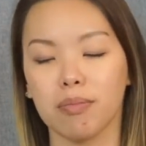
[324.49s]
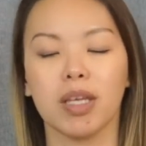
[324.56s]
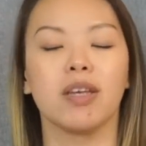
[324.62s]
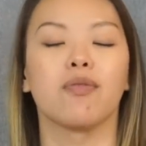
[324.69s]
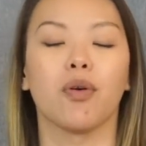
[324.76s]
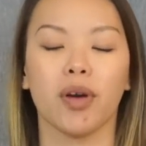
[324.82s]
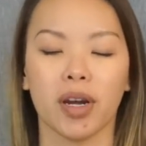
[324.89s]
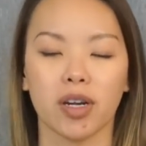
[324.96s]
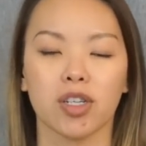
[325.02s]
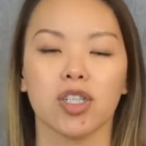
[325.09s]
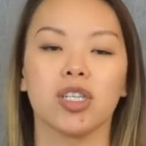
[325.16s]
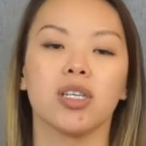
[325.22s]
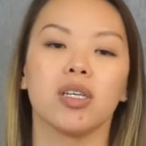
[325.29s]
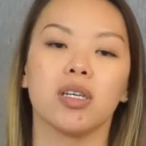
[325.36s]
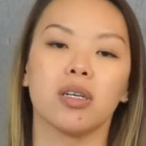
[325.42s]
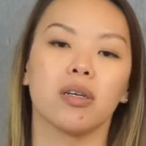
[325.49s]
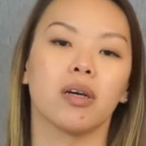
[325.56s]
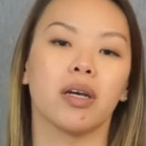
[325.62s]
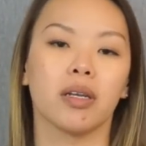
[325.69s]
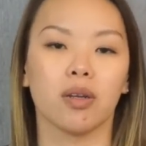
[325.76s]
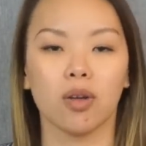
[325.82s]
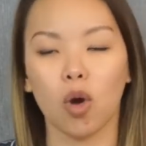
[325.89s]
evil energy
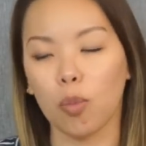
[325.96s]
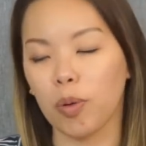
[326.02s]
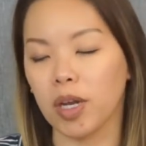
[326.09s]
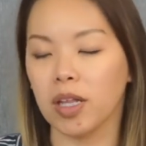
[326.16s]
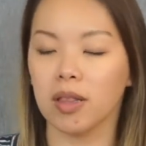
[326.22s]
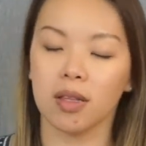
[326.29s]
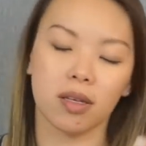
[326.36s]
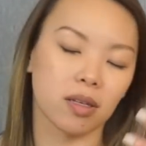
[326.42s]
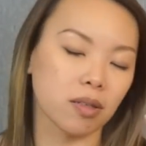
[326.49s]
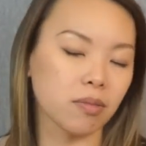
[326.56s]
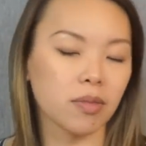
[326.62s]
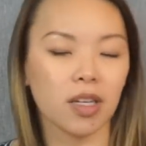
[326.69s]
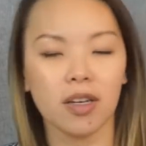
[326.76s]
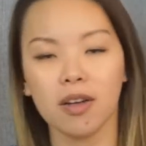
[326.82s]
and opening the